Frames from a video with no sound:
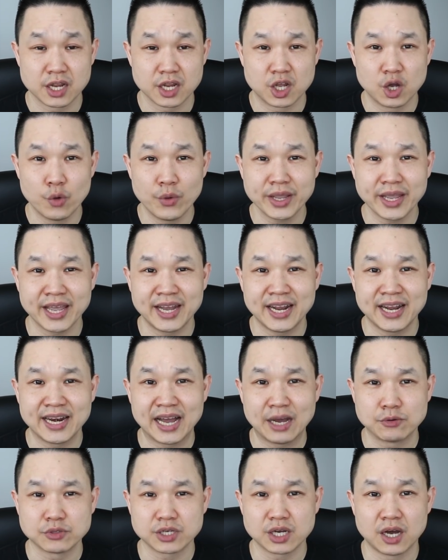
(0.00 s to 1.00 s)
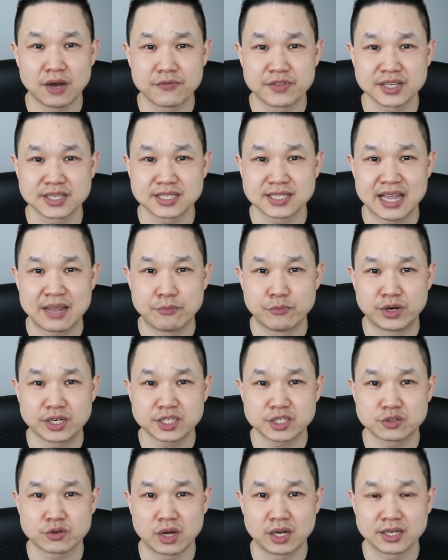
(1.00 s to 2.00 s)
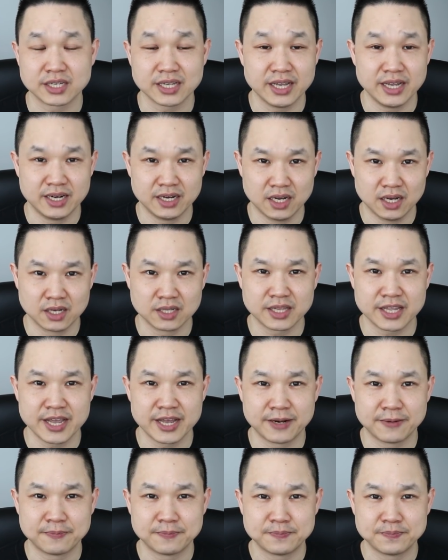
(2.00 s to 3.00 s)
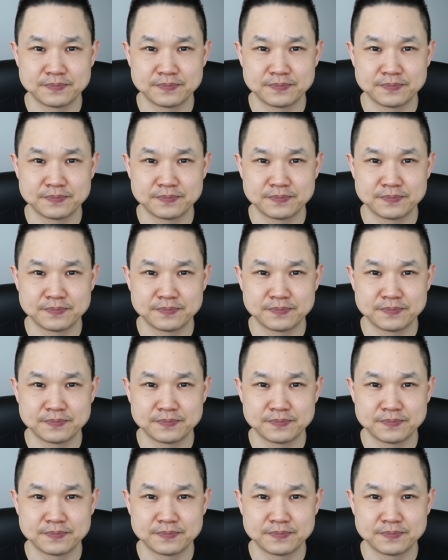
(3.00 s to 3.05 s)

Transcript: going in and out of the same restaurant in Hengdian.